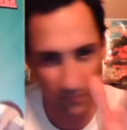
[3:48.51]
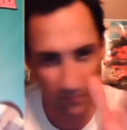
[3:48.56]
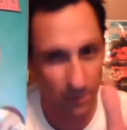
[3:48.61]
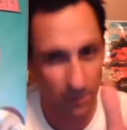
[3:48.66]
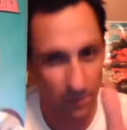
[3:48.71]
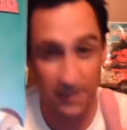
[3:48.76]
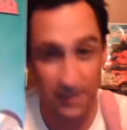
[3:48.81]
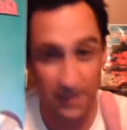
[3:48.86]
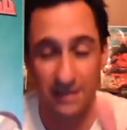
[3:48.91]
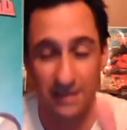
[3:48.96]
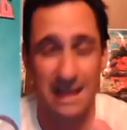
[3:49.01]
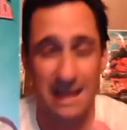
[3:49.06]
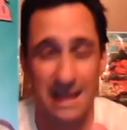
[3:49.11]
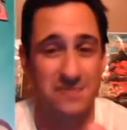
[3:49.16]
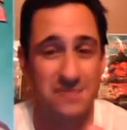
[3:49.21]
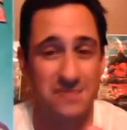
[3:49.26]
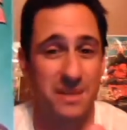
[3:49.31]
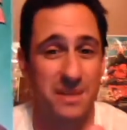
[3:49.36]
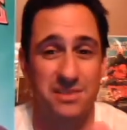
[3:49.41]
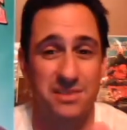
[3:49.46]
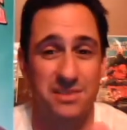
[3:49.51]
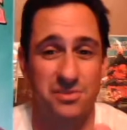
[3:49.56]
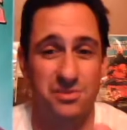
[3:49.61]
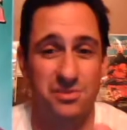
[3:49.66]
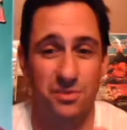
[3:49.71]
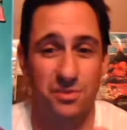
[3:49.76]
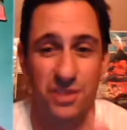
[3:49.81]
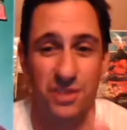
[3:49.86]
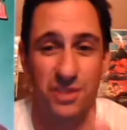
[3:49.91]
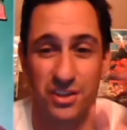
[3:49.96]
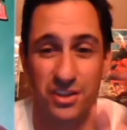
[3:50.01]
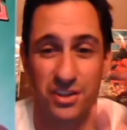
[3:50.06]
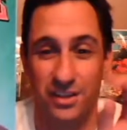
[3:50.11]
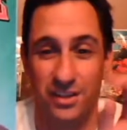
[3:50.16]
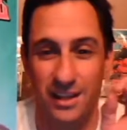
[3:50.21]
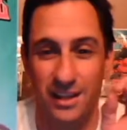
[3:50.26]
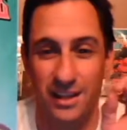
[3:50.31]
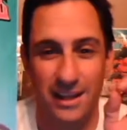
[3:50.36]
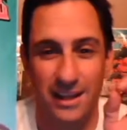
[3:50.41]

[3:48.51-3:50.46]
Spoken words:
But the last page is really good,